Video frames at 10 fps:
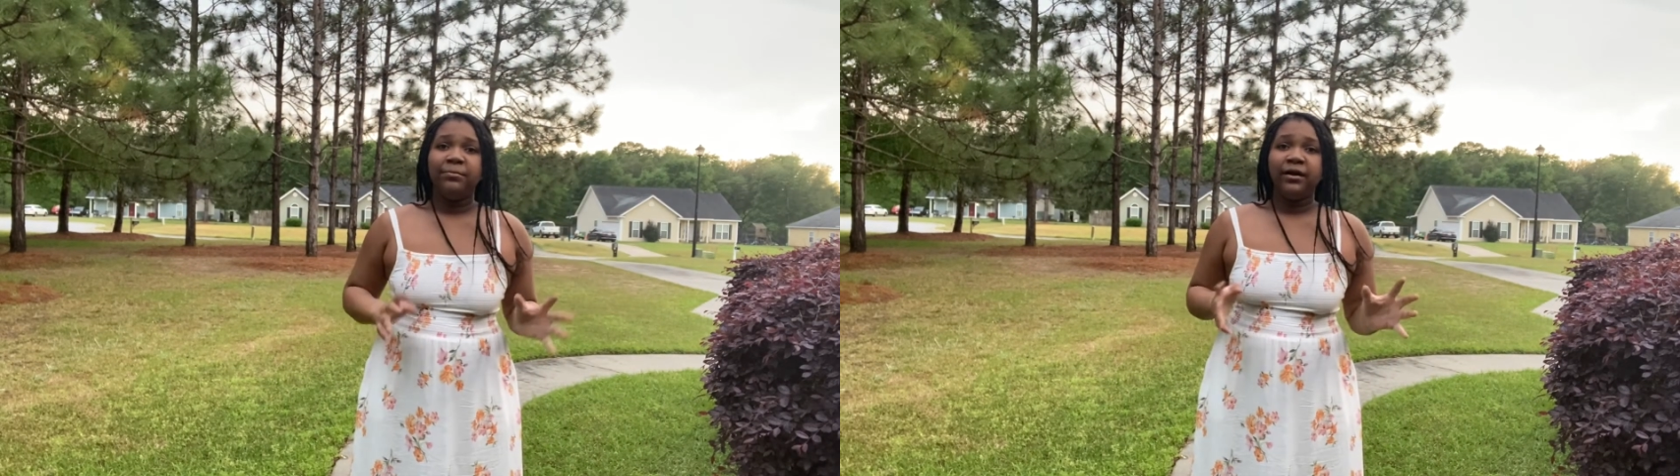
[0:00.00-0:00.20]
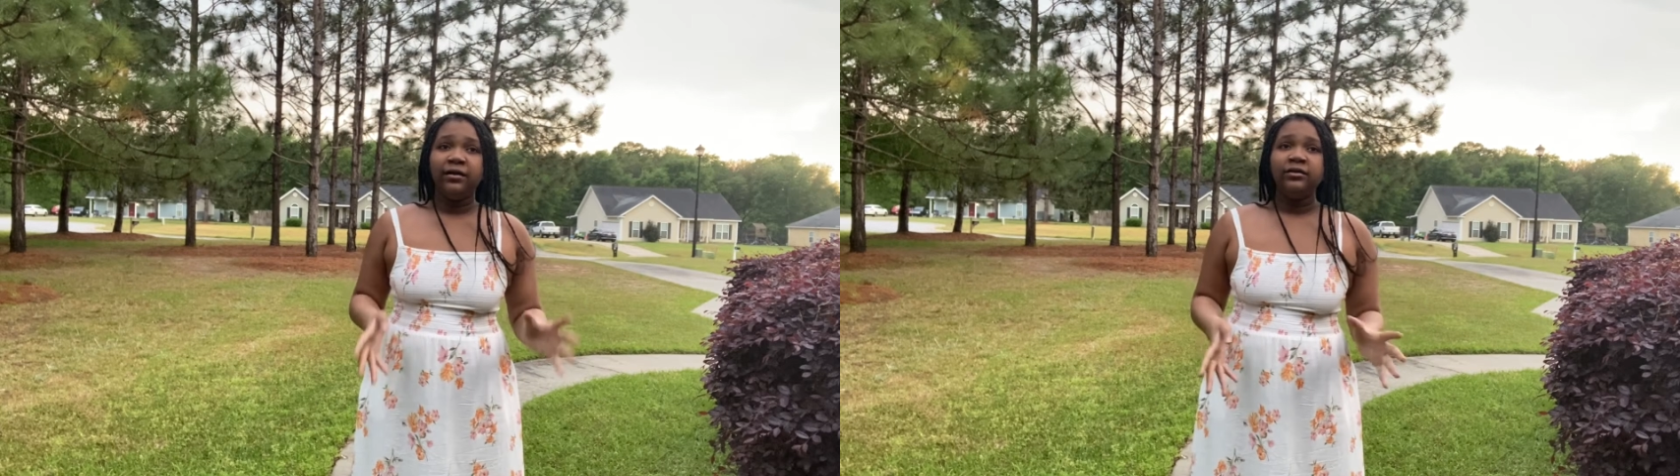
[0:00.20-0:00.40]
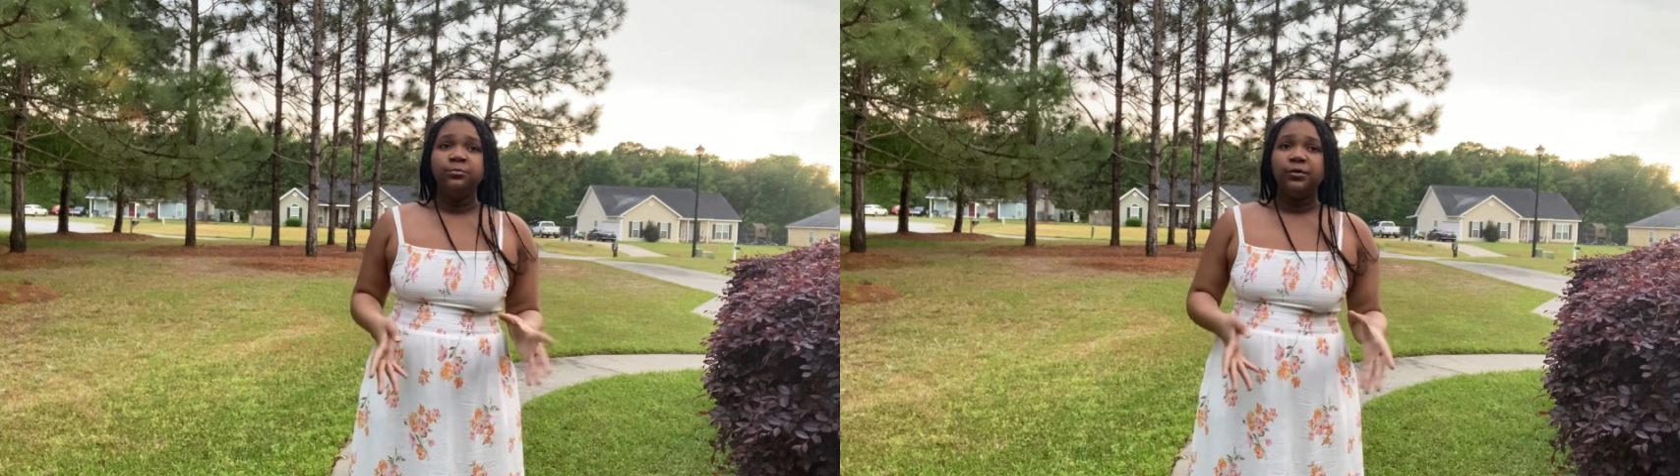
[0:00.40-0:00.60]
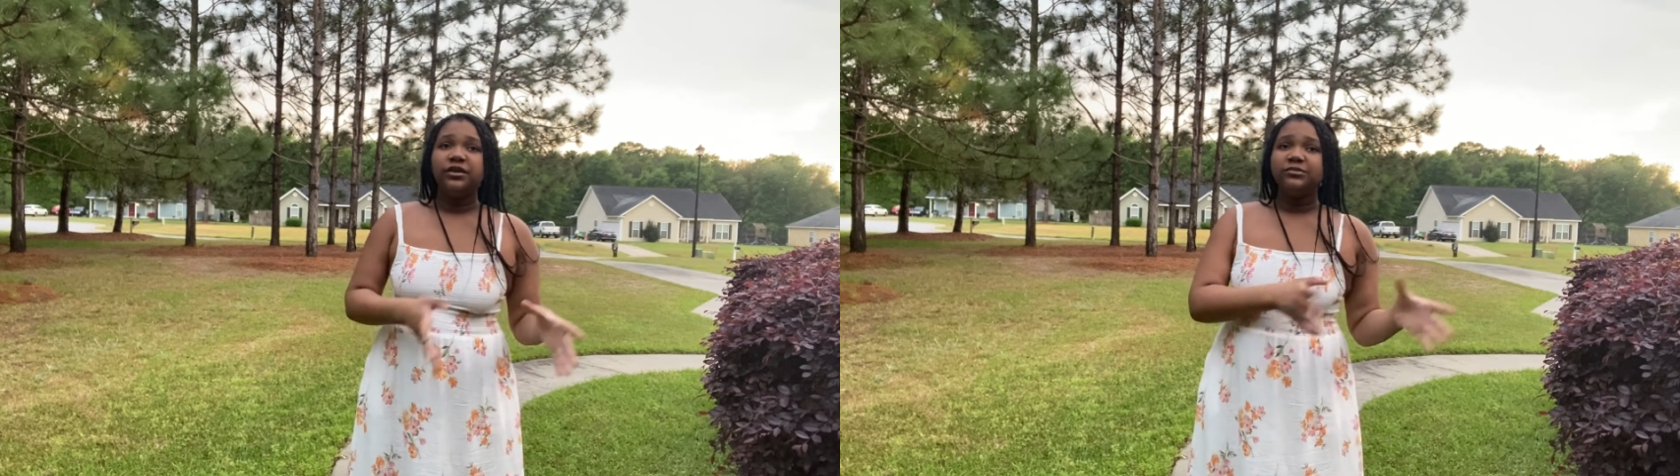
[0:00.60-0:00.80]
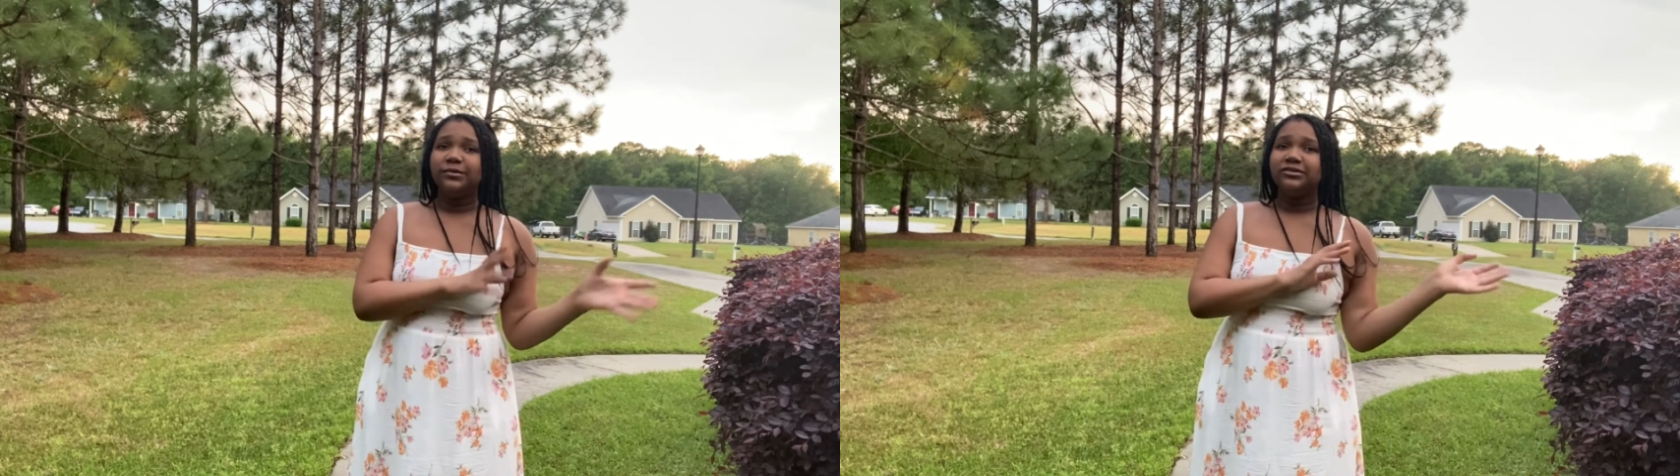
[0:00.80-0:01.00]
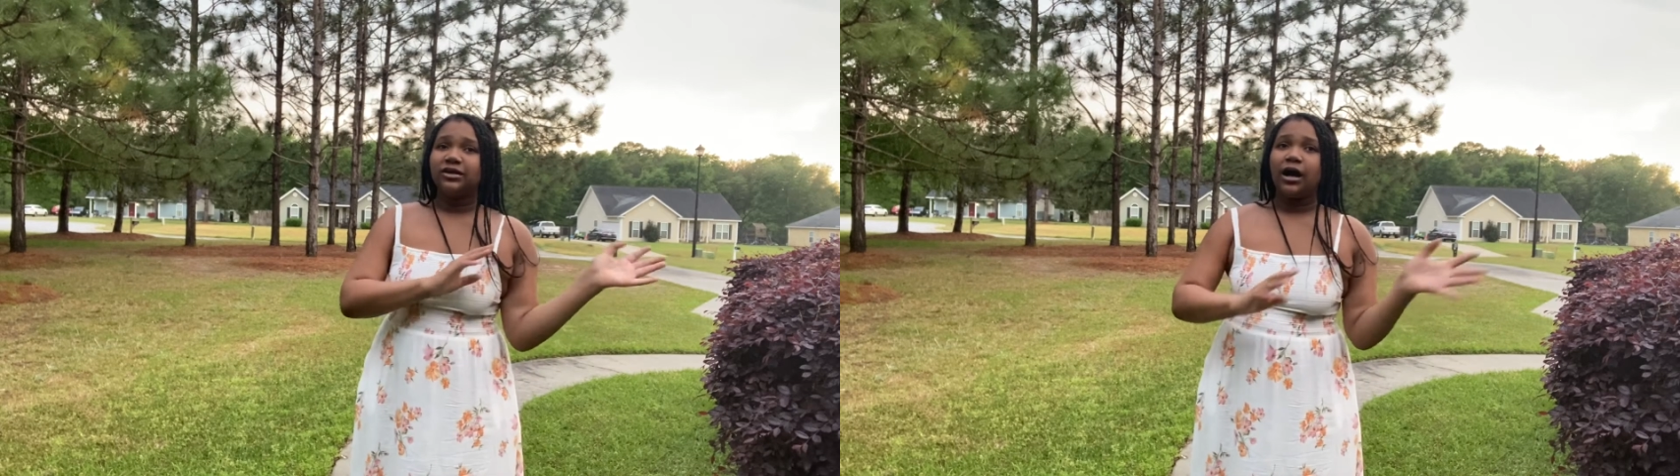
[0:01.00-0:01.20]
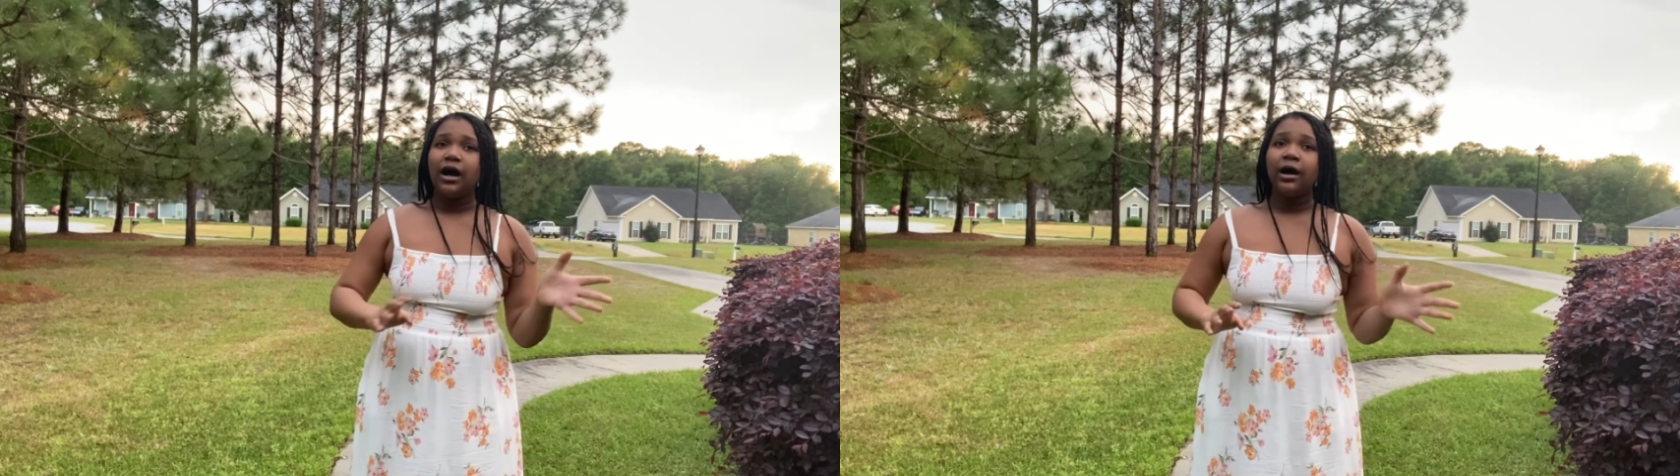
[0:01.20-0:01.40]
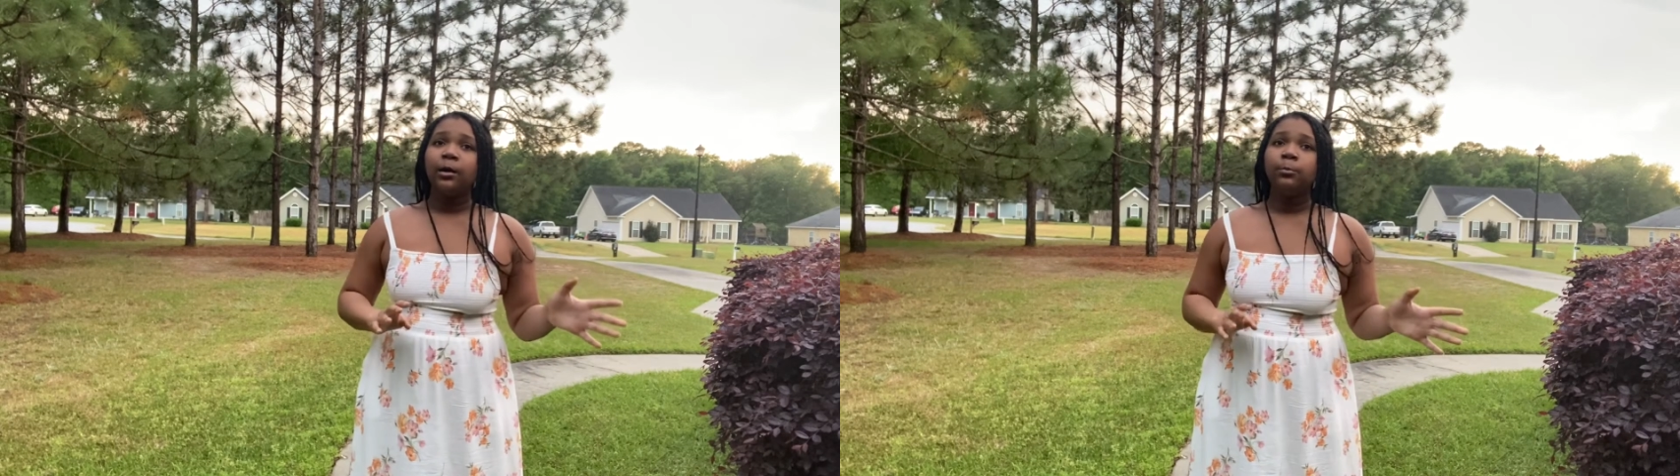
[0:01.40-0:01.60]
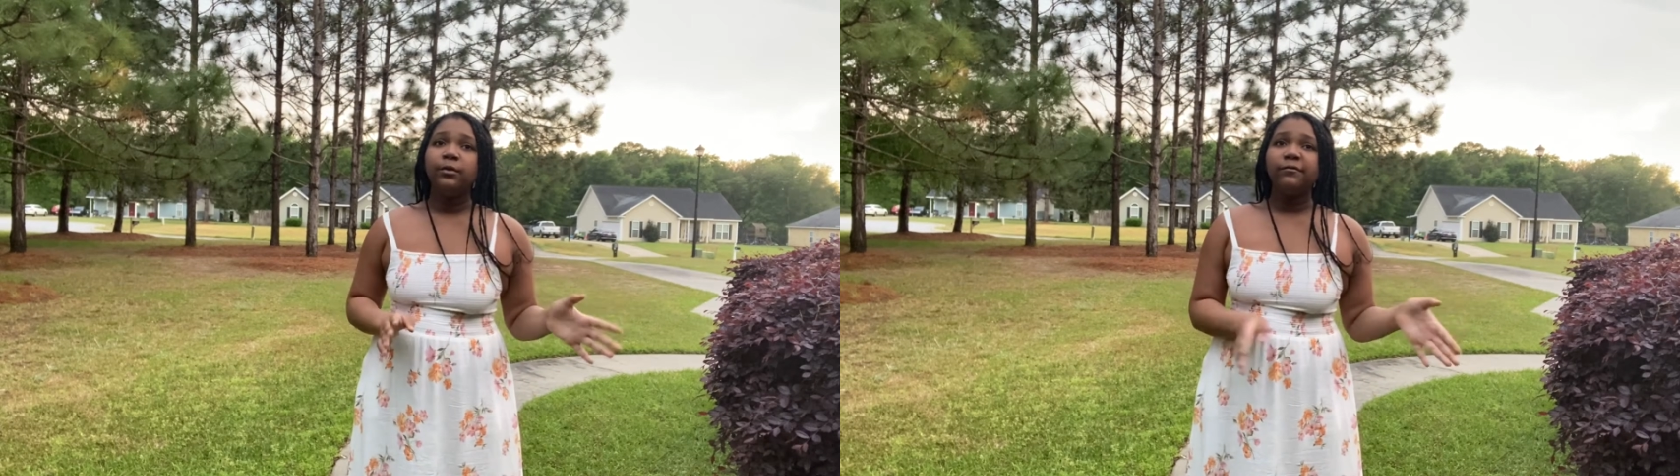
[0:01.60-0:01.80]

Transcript: But it's been taught,